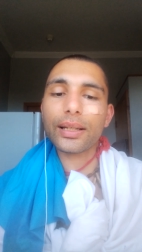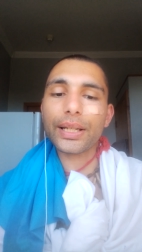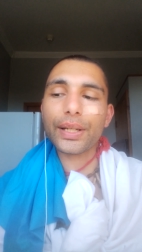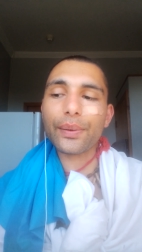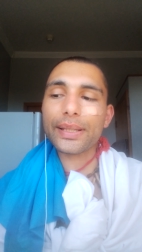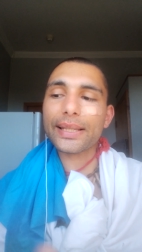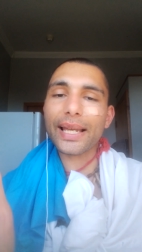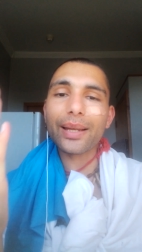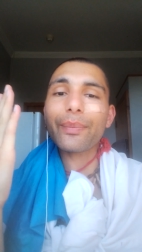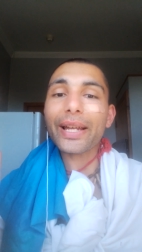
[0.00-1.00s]
You know, it's
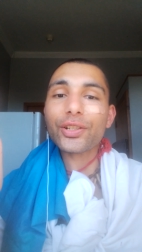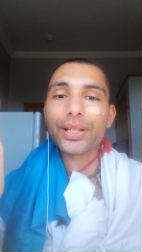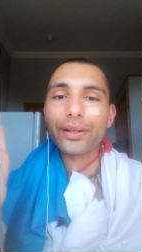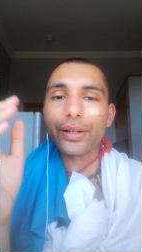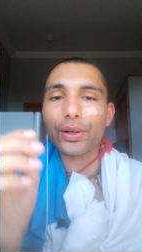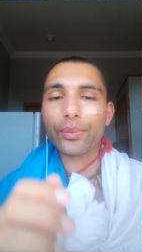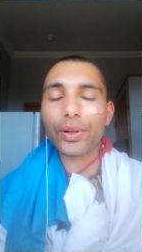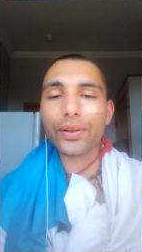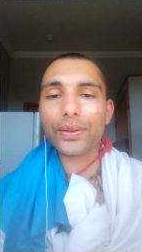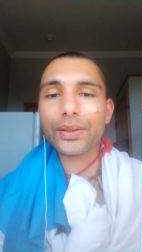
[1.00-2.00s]
like imaginary
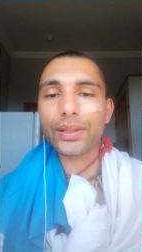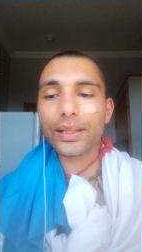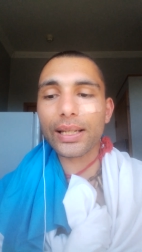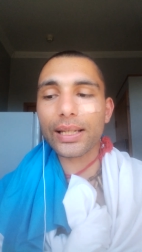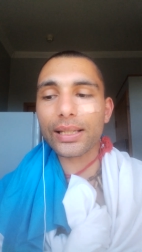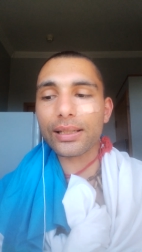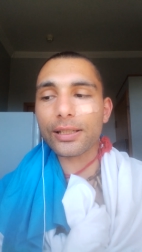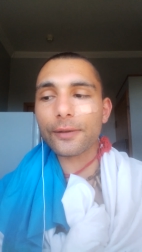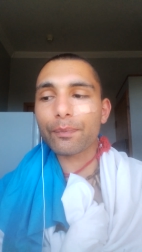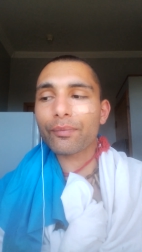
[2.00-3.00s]
almost. And
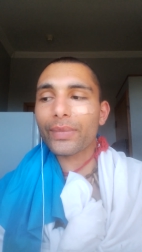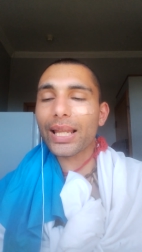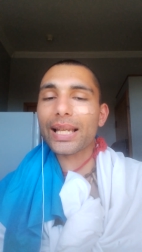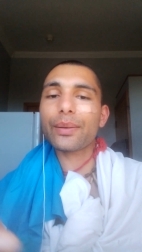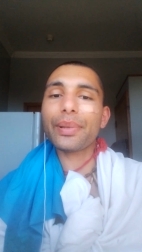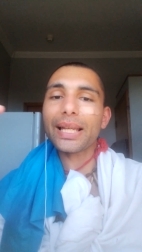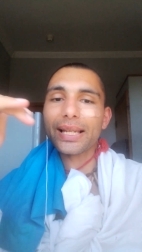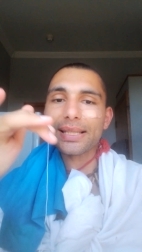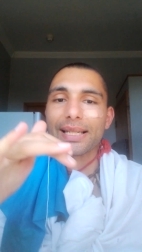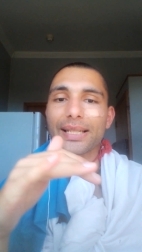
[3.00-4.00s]
it can be
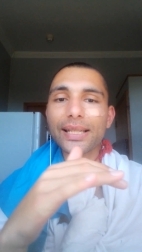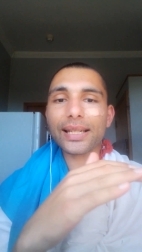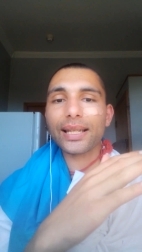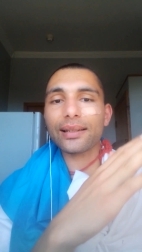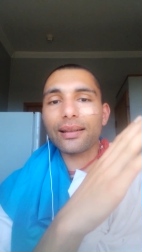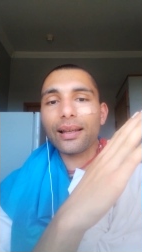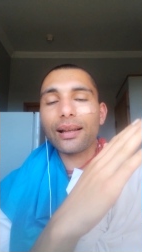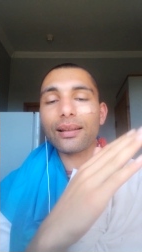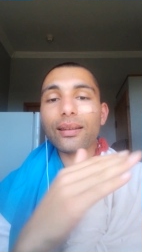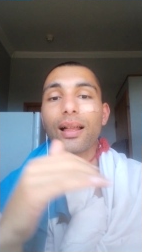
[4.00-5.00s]
easy to get
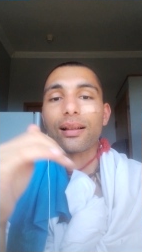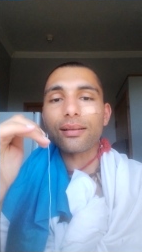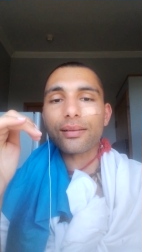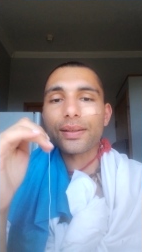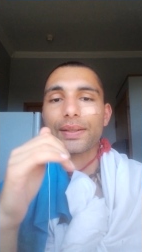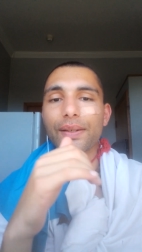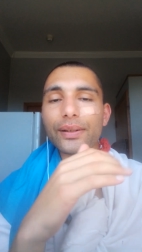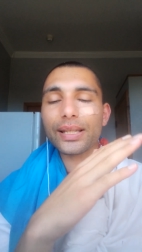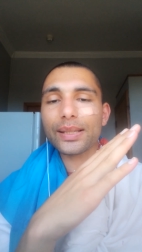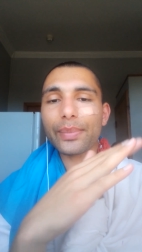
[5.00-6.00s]
lulled, so
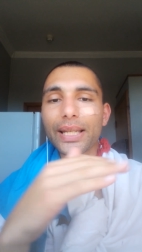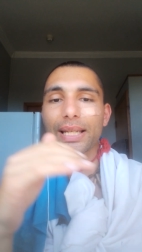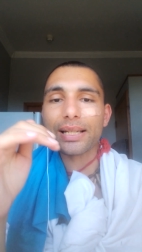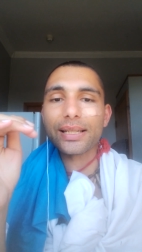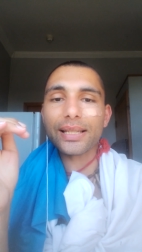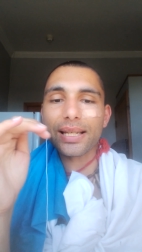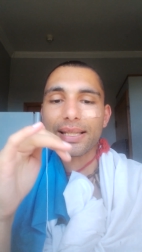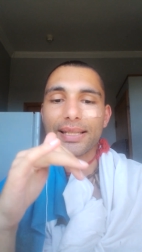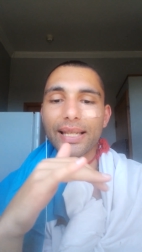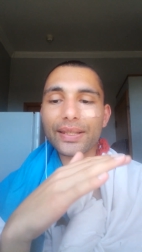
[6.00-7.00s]
to speak, into that
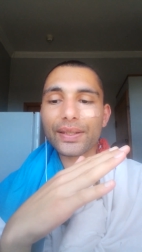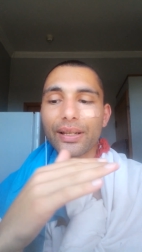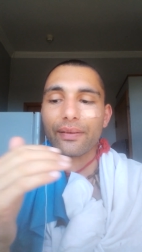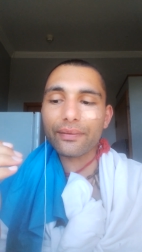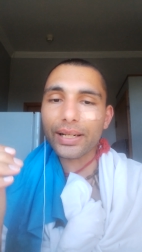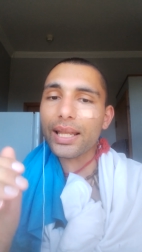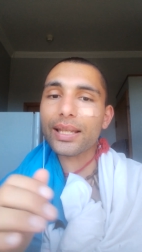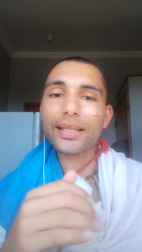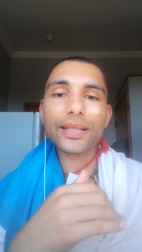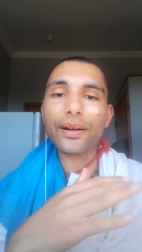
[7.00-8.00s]
sense of
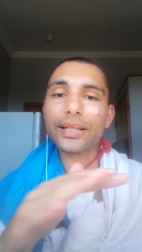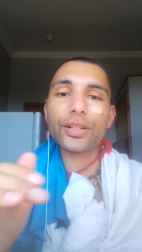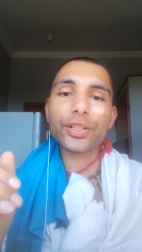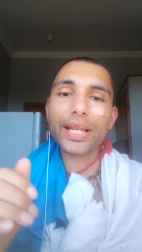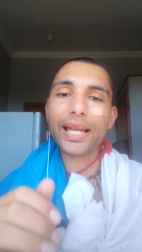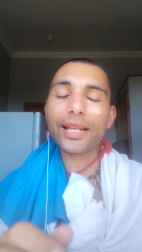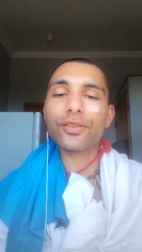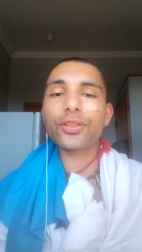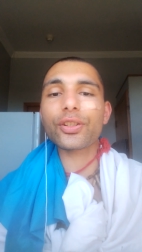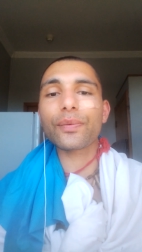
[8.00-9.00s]
nothing's going to
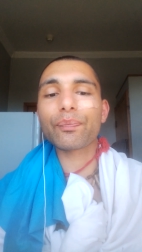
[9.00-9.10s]
change.